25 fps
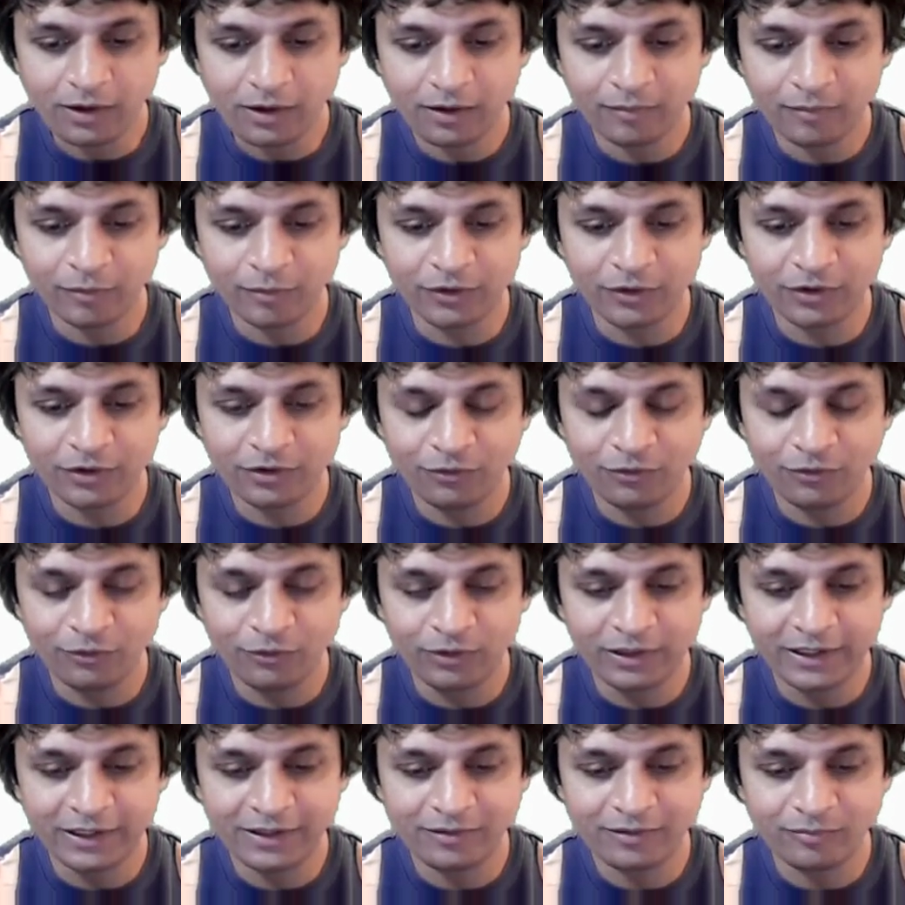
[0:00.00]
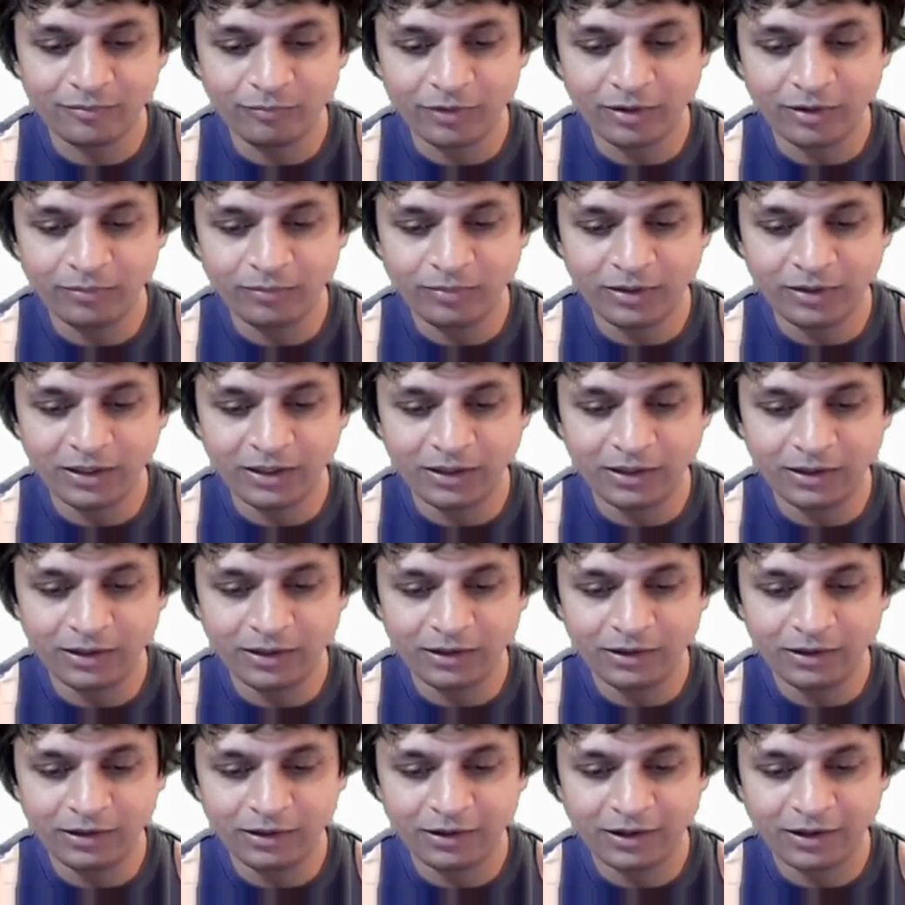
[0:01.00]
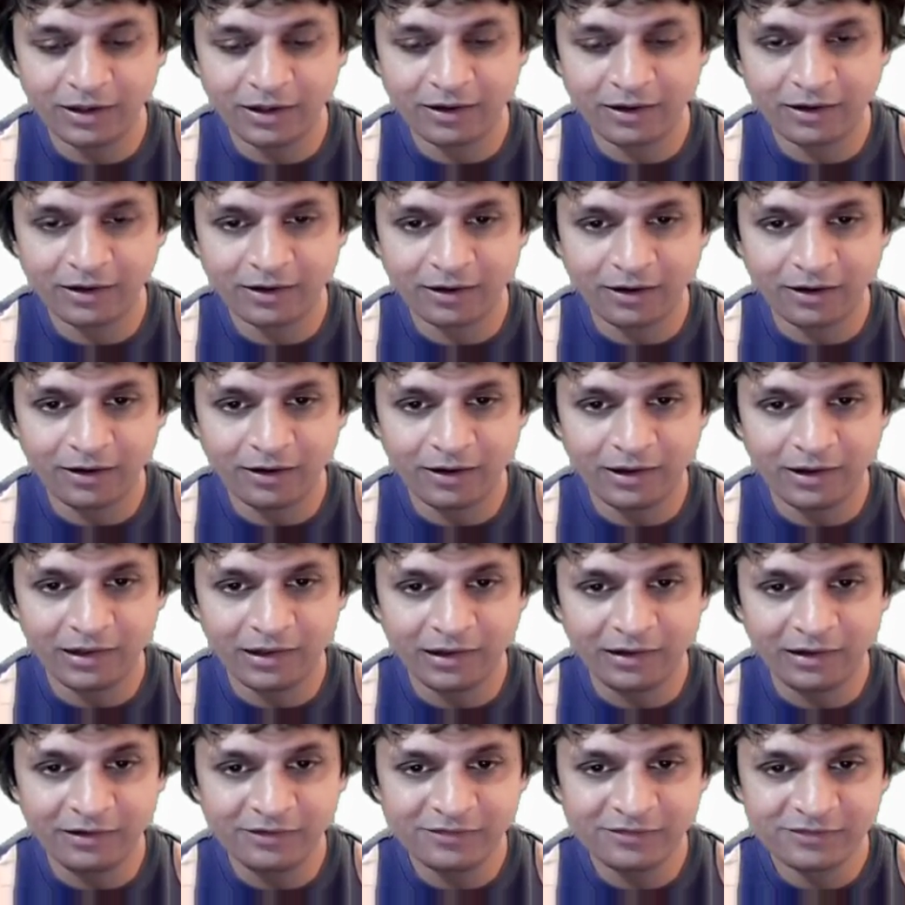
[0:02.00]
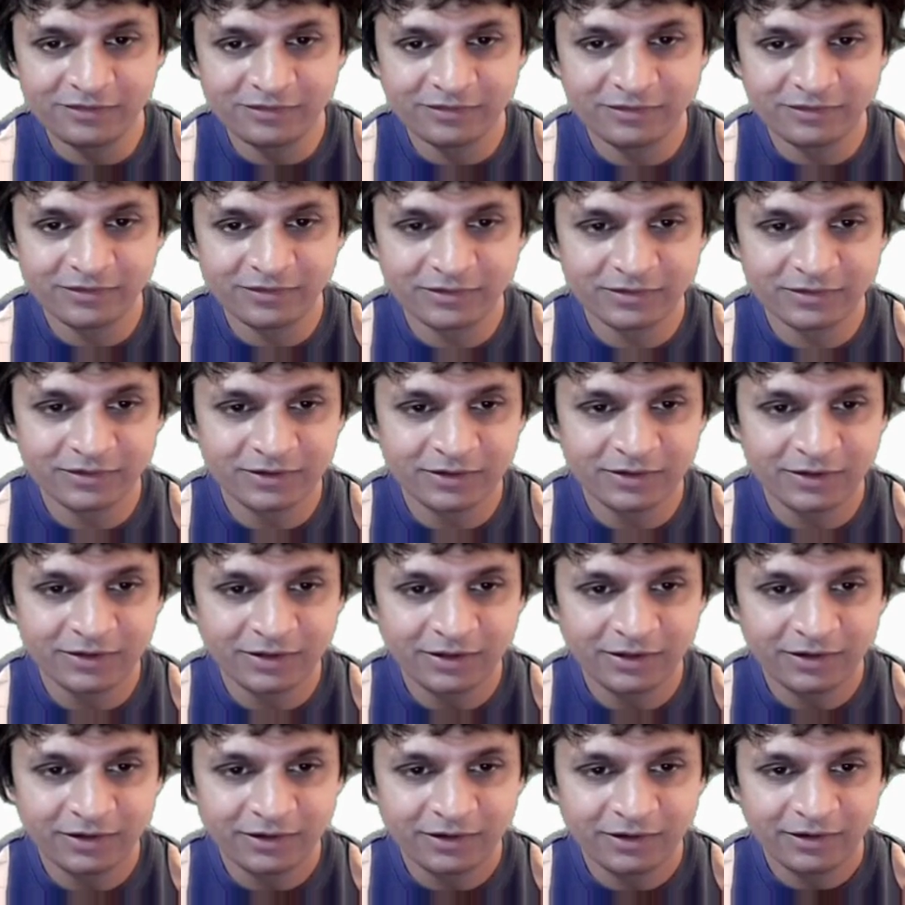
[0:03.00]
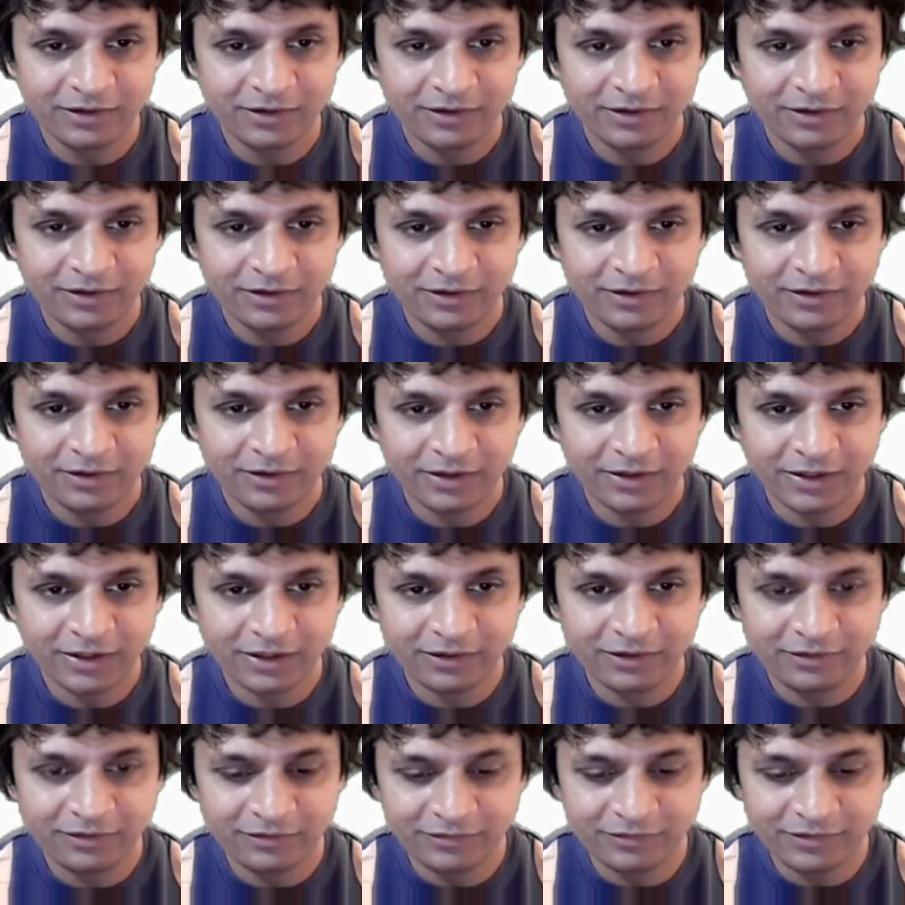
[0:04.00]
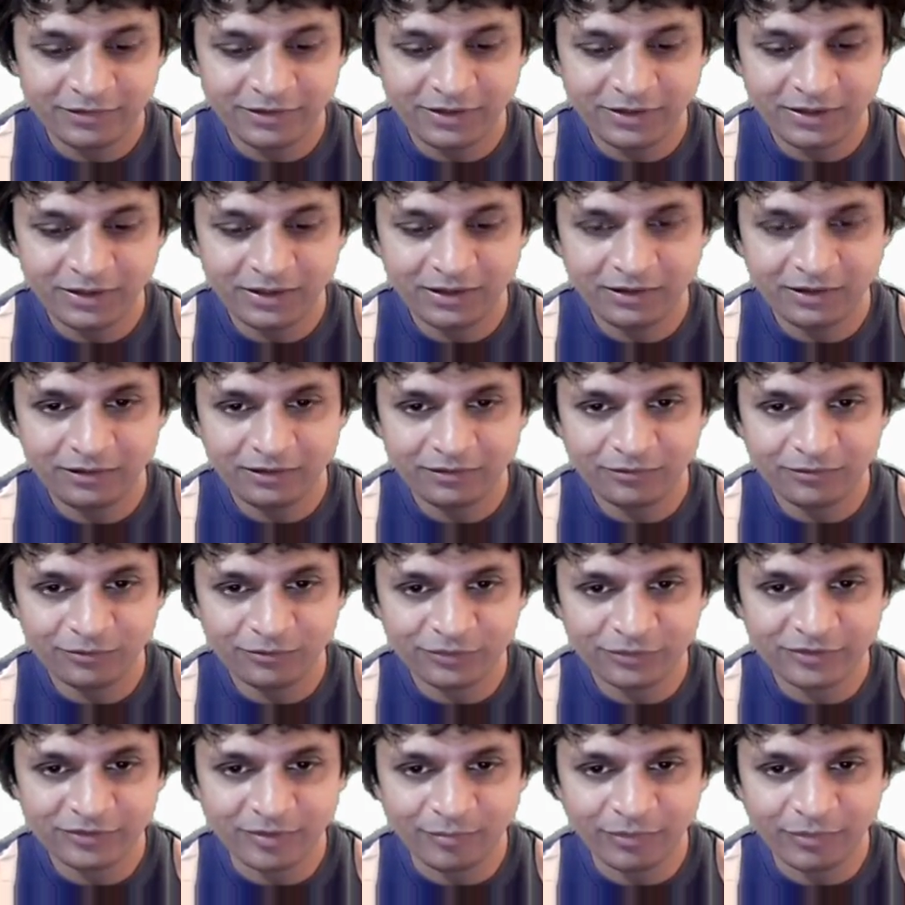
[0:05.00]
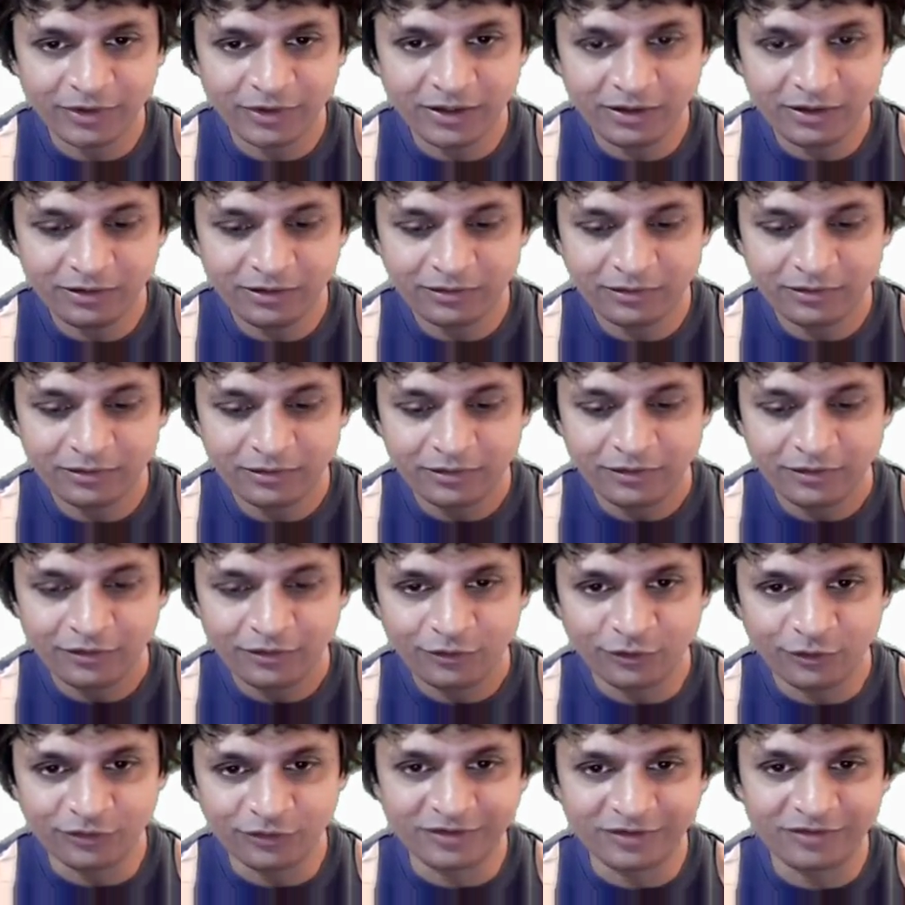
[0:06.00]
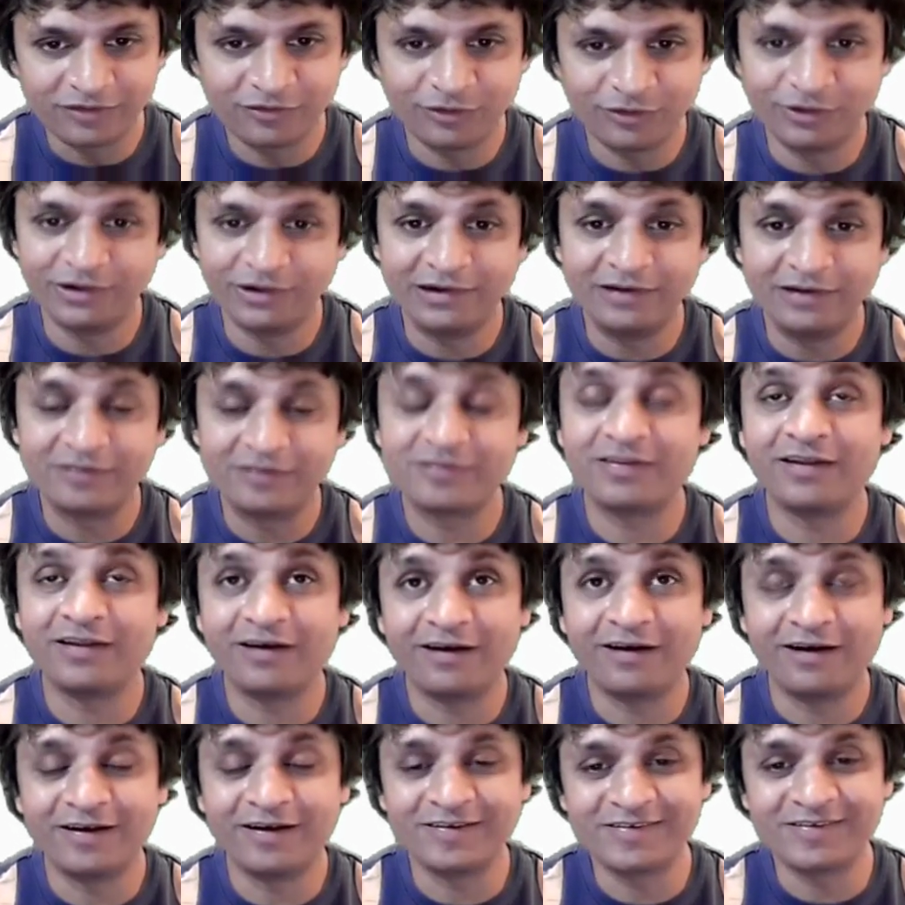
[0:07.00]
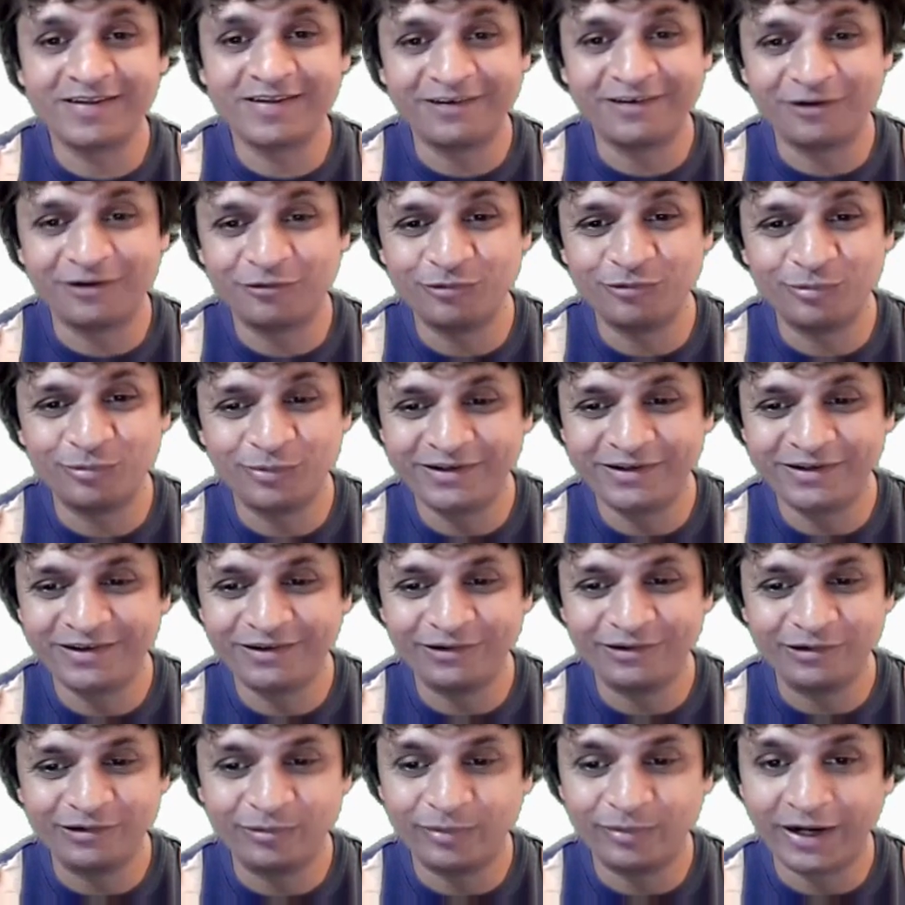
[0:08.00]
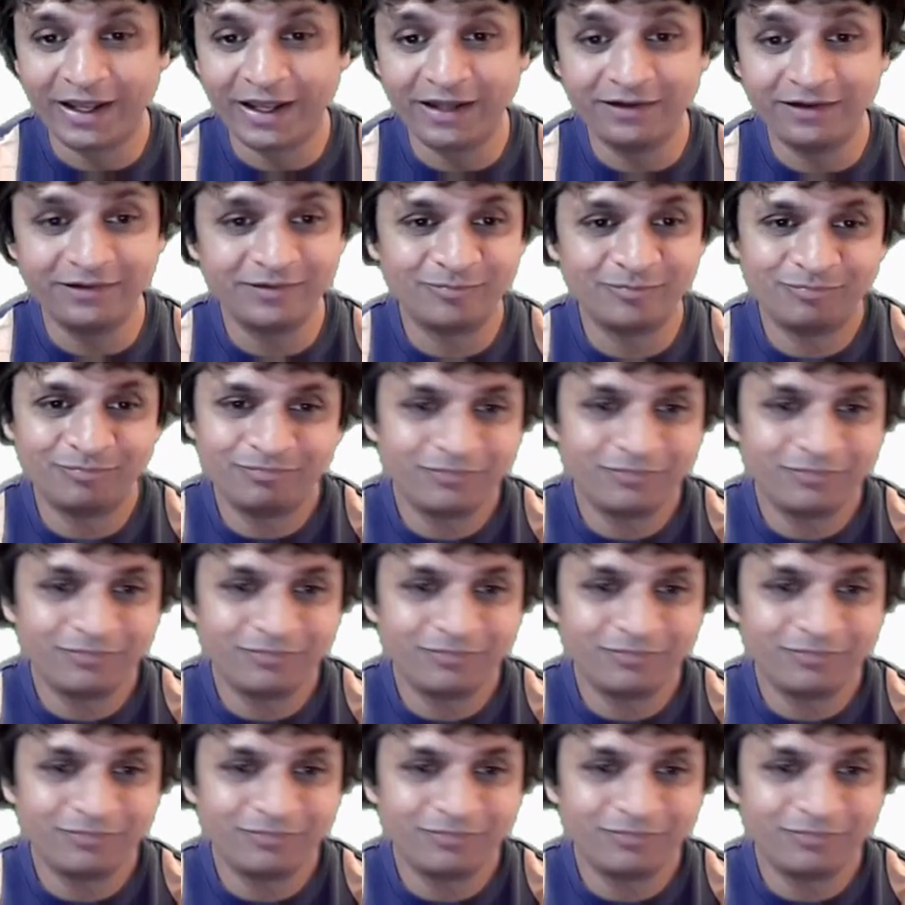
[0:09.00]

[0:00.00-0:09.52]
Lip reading: I'm going to call it maybe car list activity or something, because it's going to list the cars that are of a particular brand.